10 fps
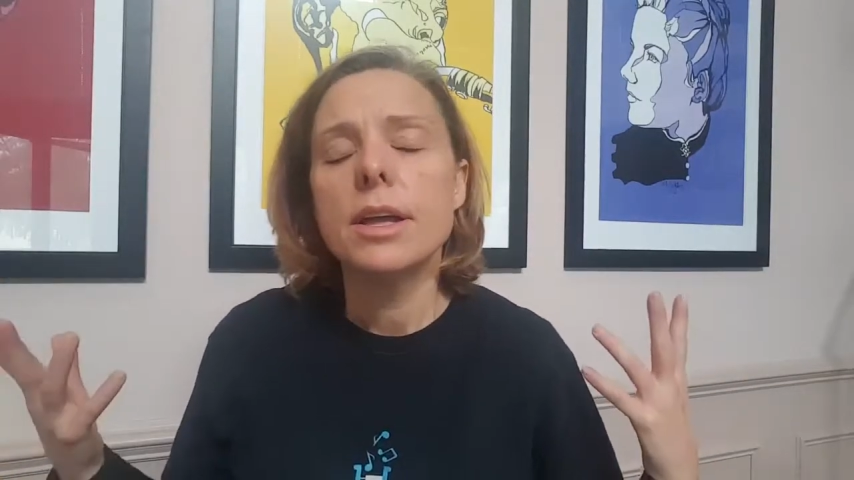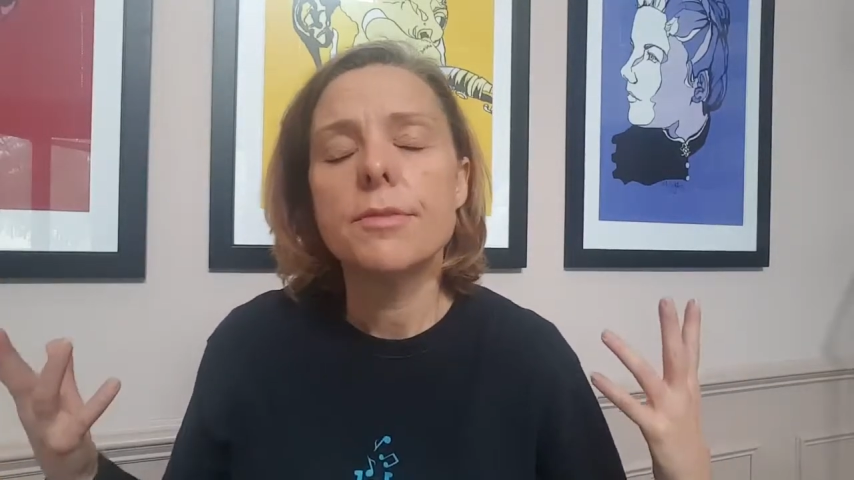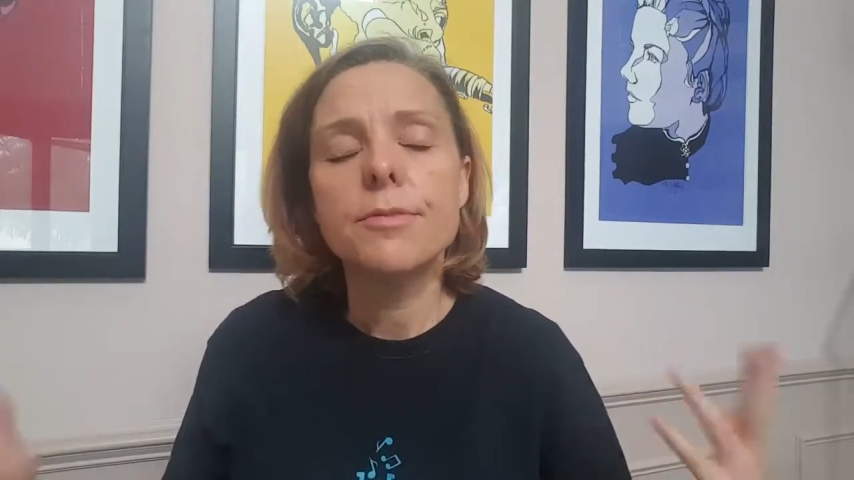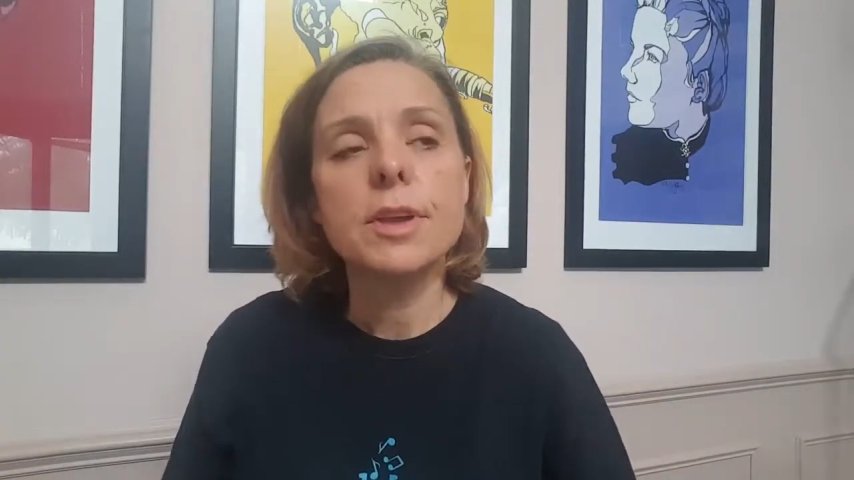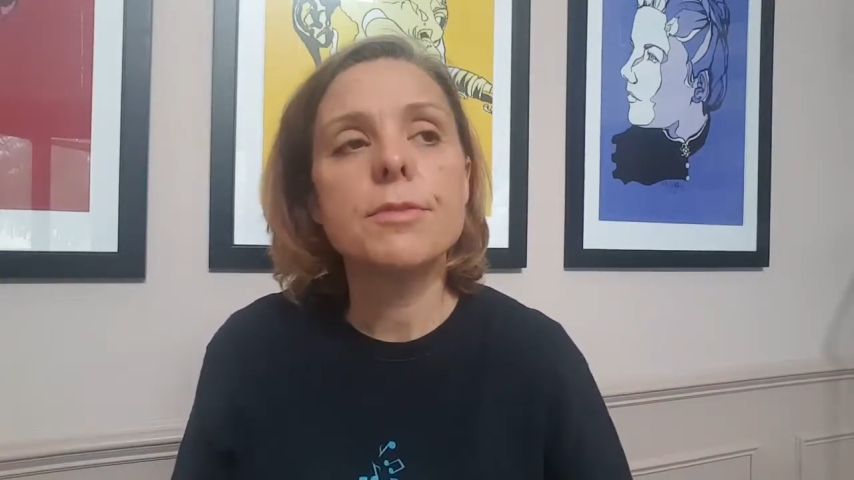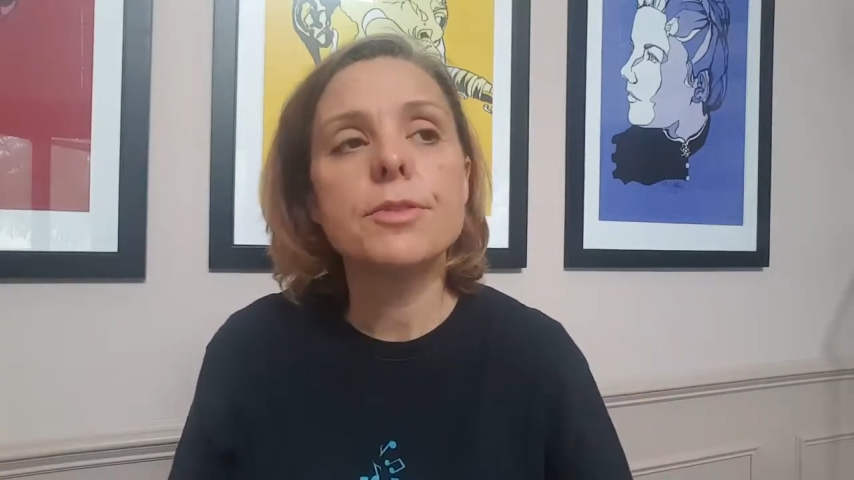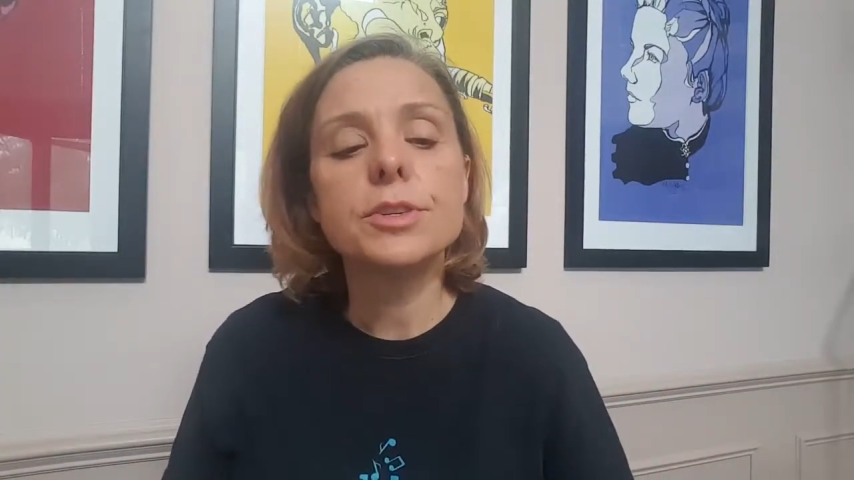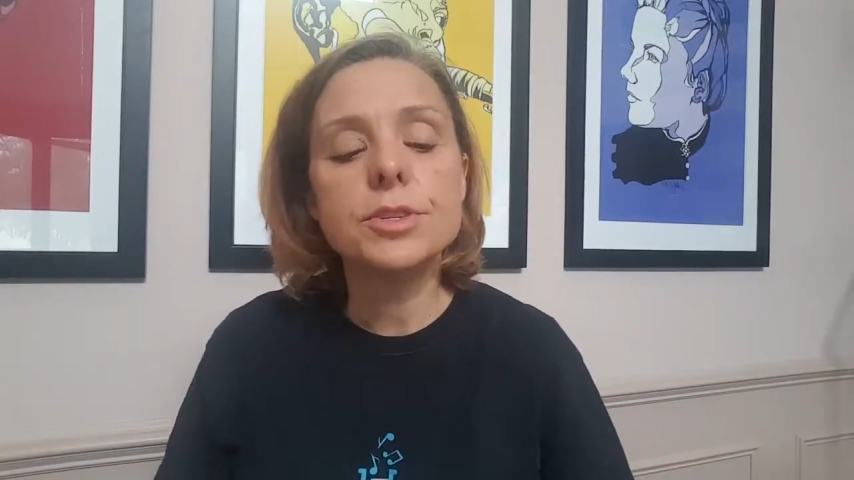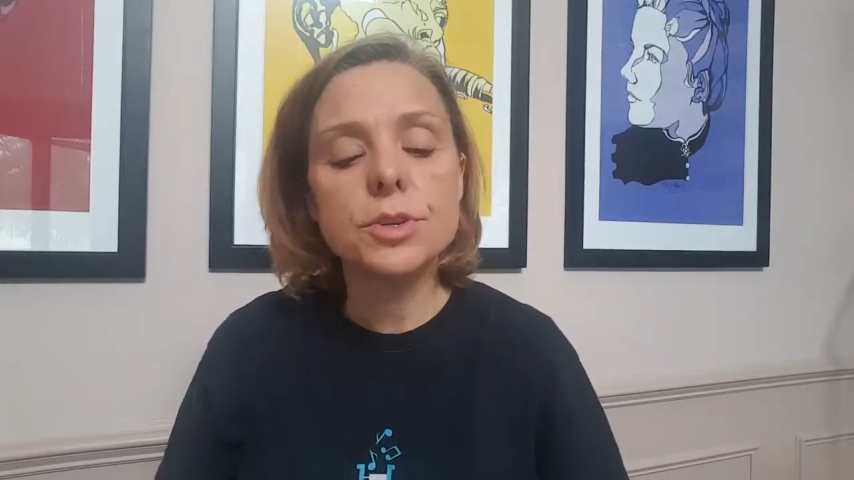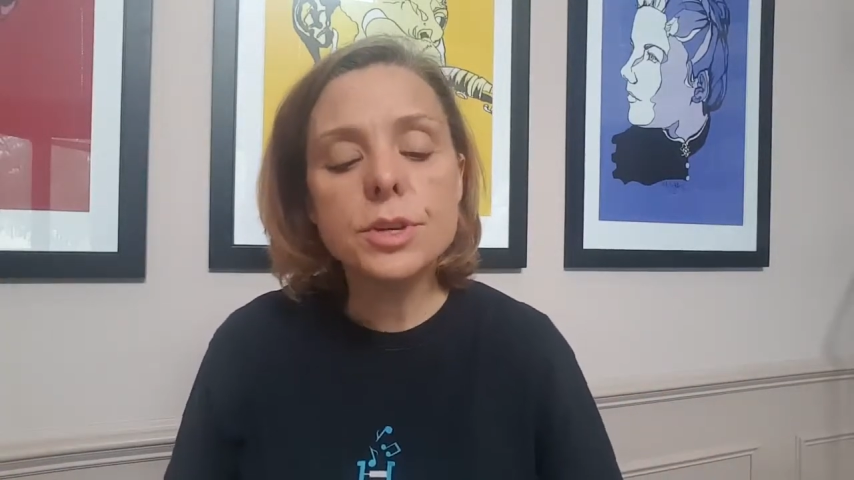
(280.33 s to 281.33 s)
if the
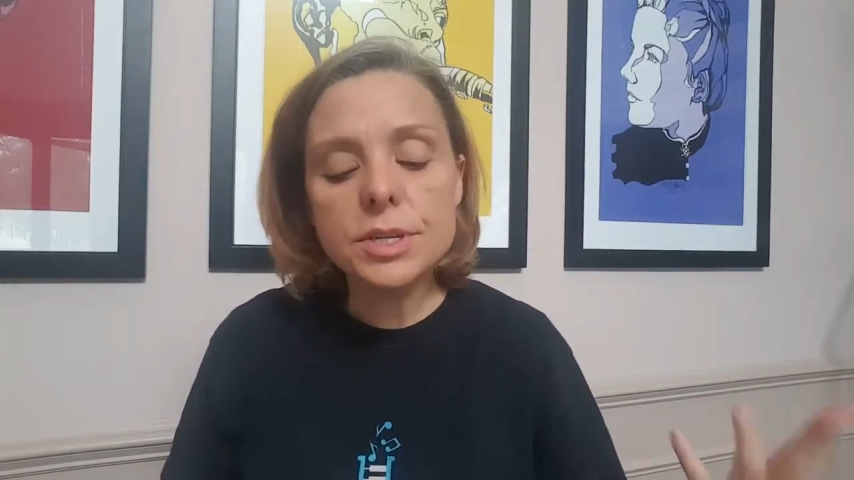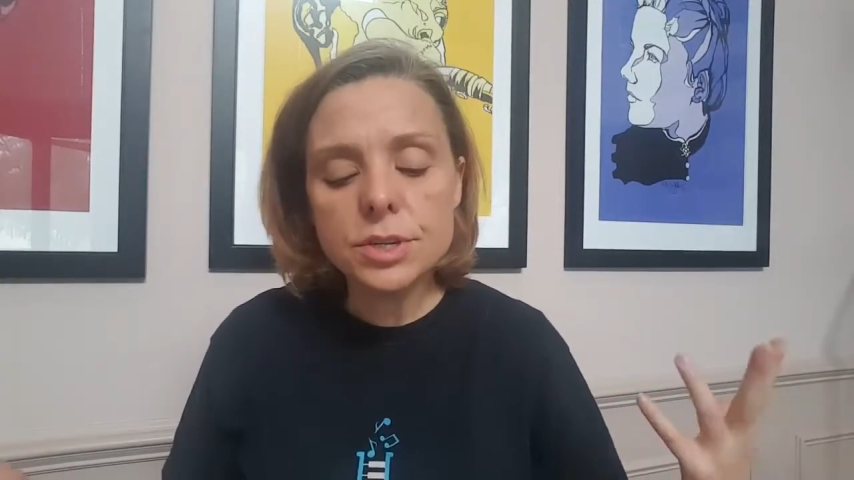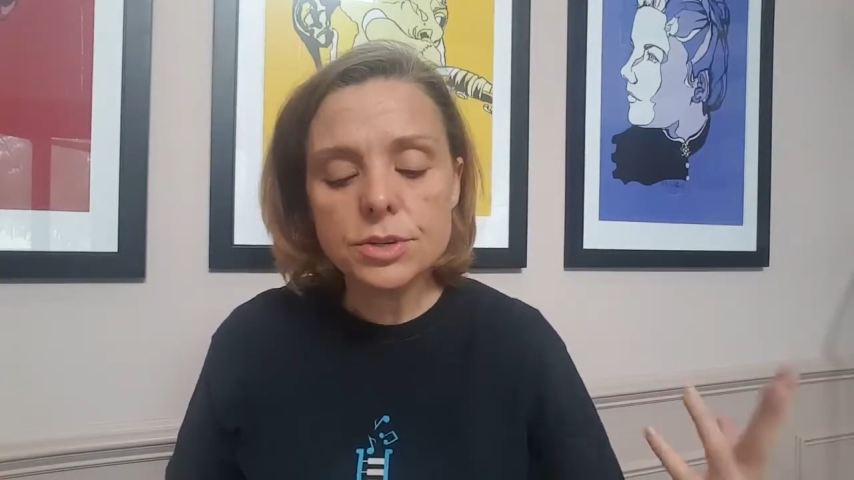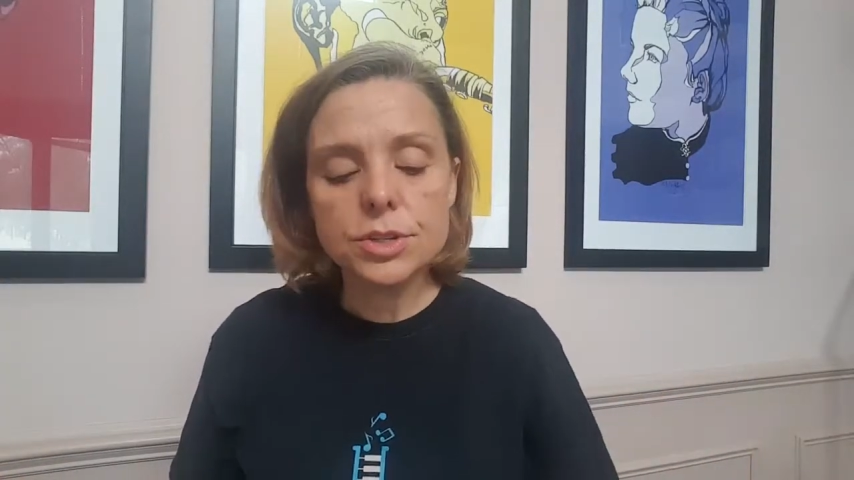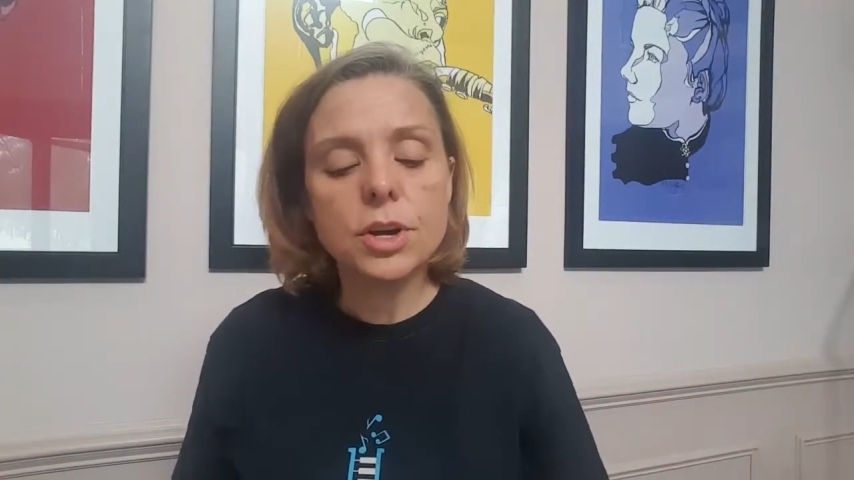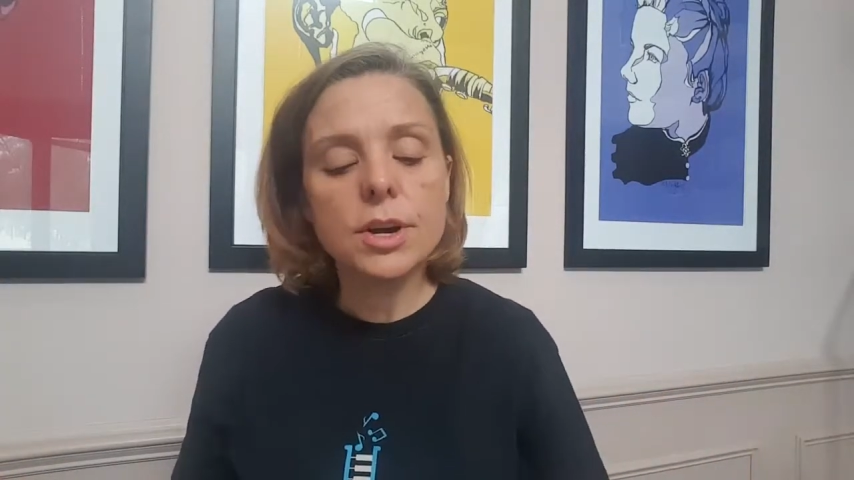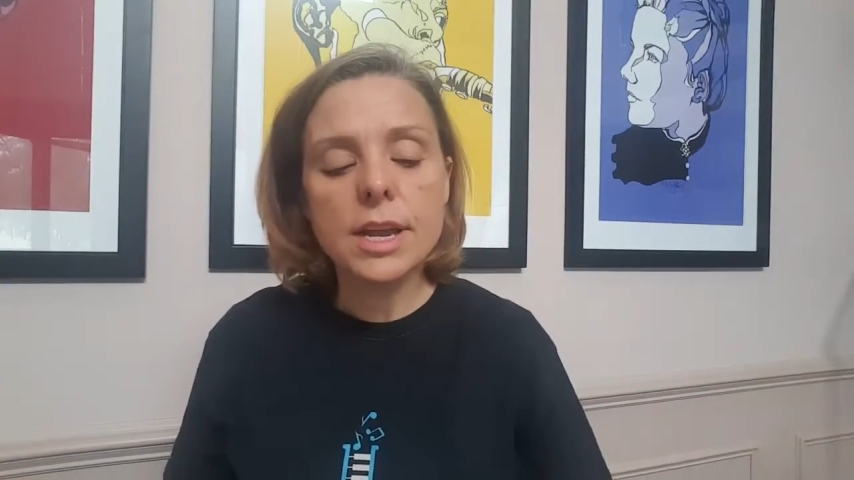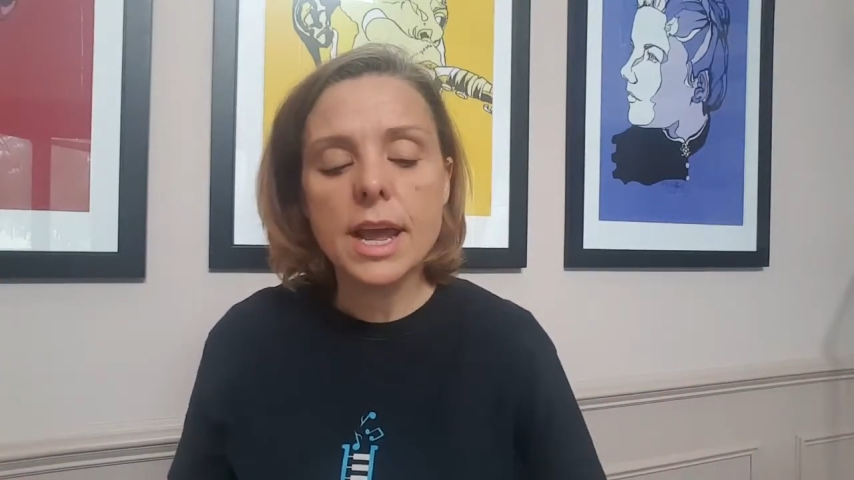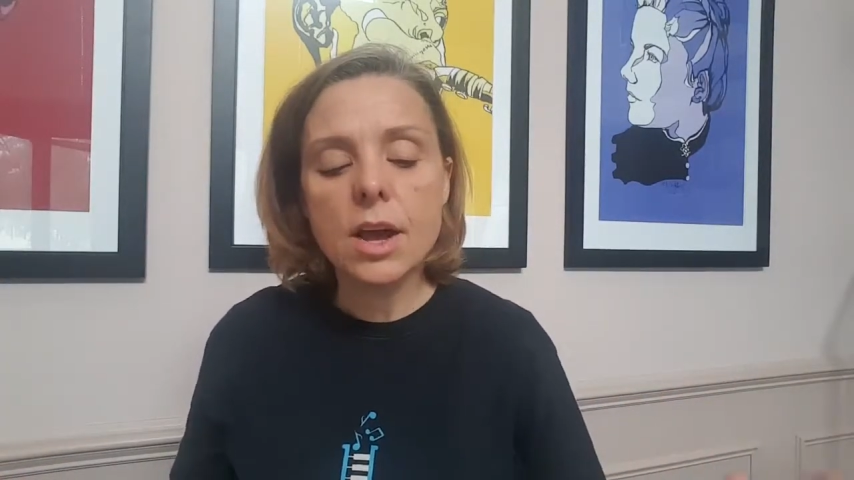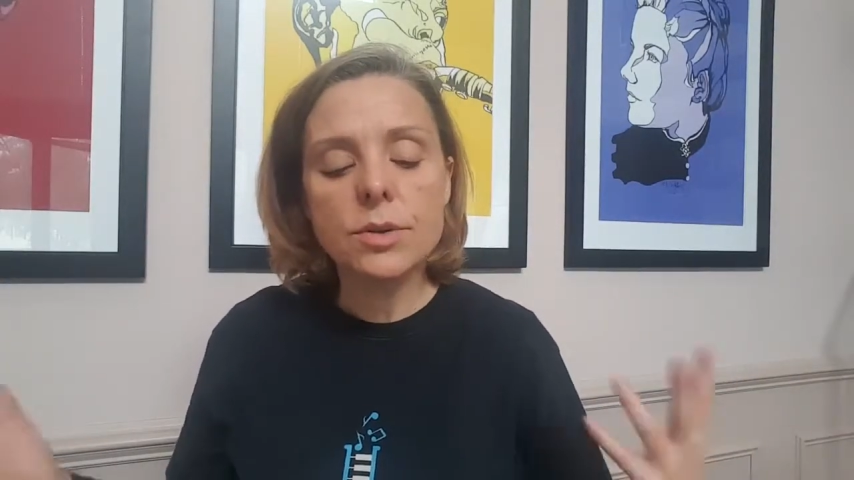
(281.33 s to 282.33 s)
students are
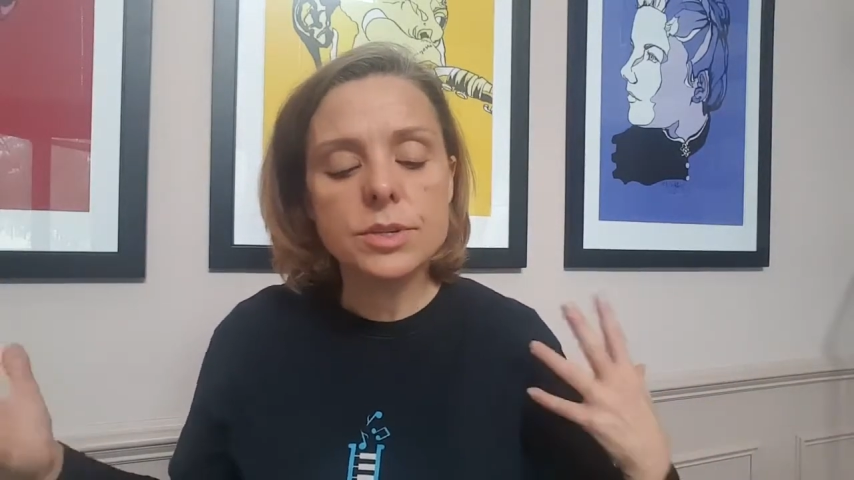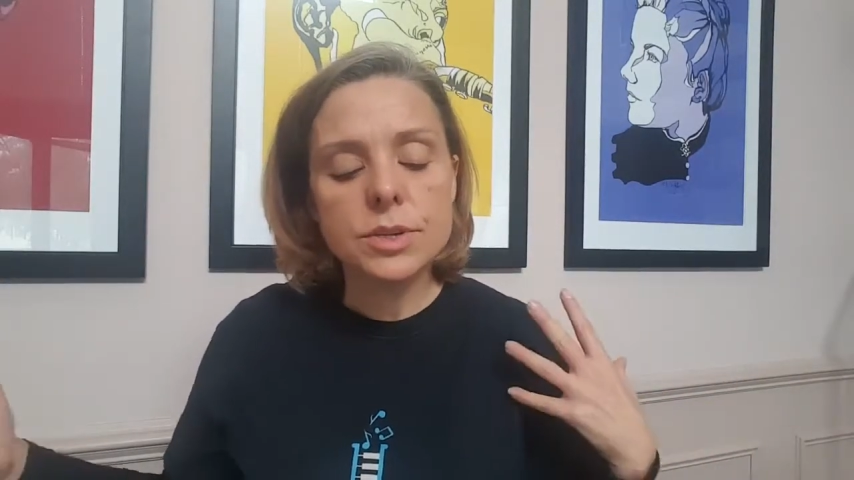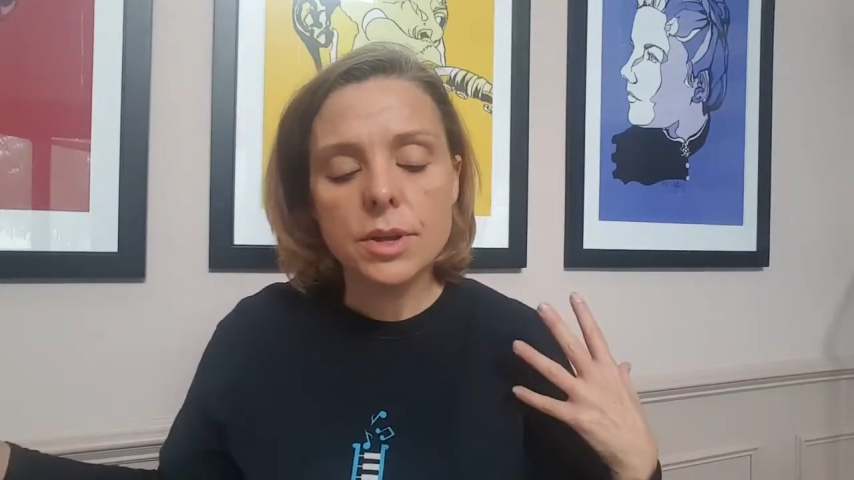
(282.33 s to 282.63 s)
starting out